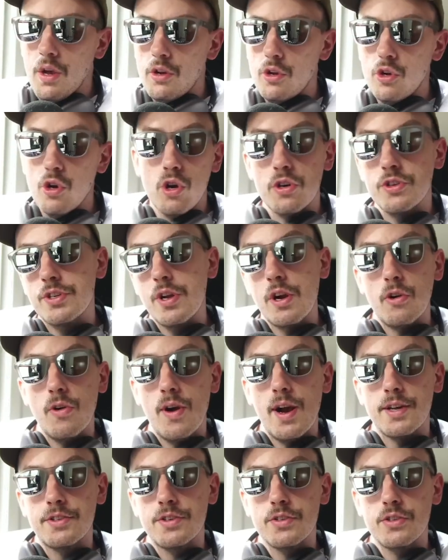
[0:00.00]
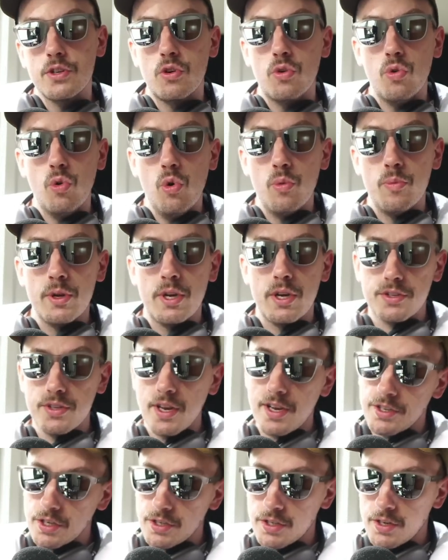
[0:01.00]
GOODR sunglasses are cool because,
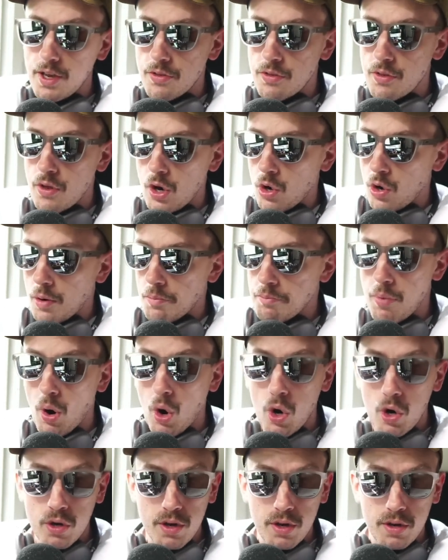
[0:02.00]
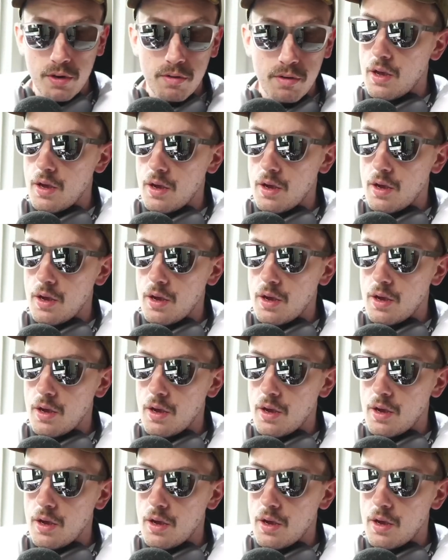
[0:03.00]
as I said, they're a bargain.